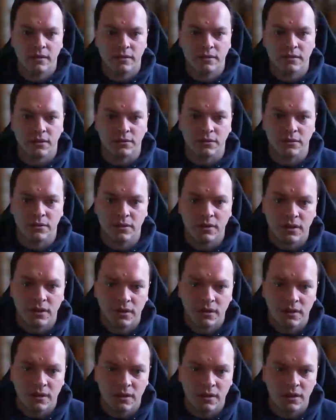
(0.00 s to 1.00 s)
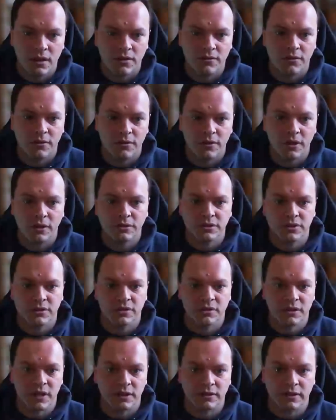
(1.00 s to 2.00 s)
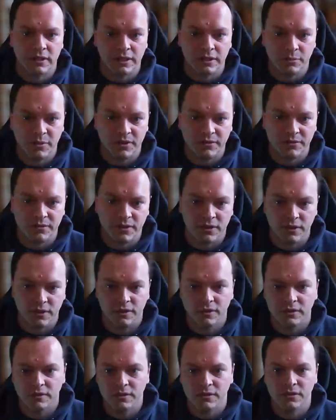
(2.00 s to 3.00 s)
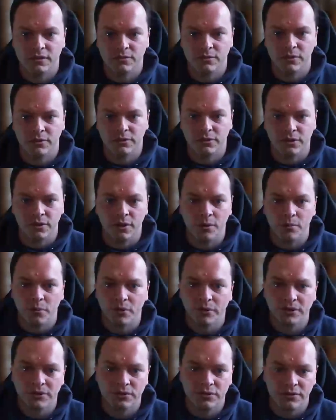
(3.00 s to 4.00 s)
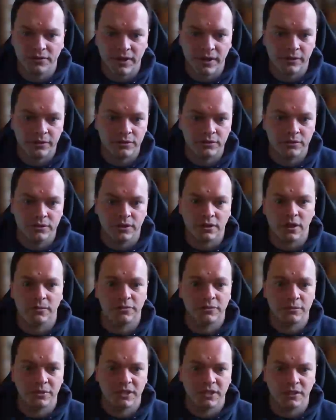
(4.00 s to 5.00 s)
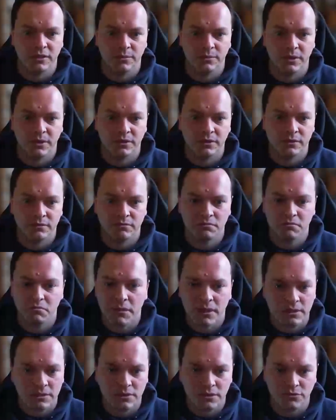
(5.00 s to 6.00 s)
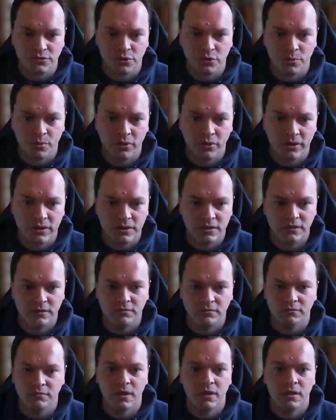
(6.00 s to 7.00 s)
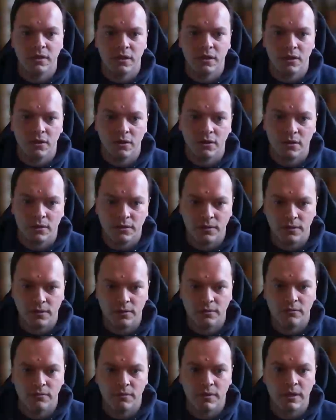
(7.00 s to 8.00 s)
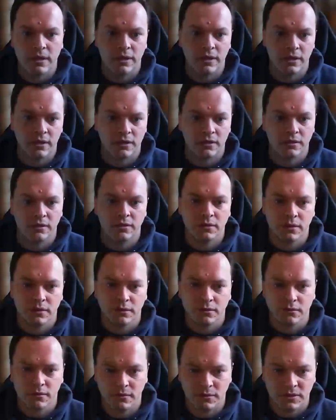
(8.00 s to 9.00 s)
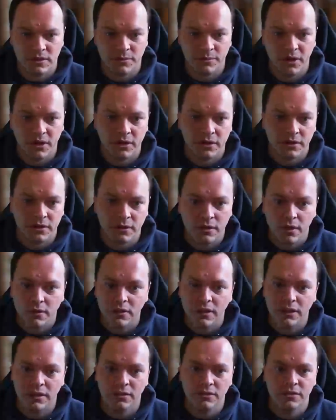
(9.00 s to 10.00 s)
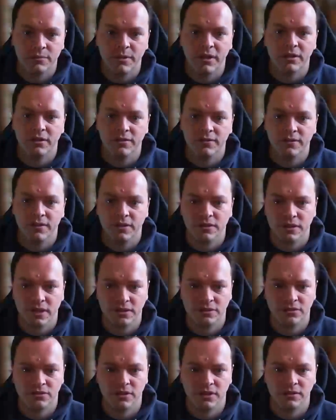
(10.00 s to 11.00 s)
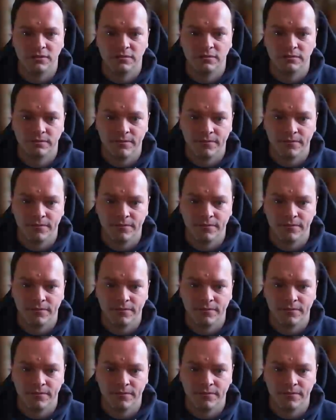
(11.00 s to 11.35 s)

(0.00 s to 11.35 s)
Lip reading: So, if we go just down a little bit further to where I've got a pointer of values that come from a database. So raw pointer, the debugger only knows about the first entry.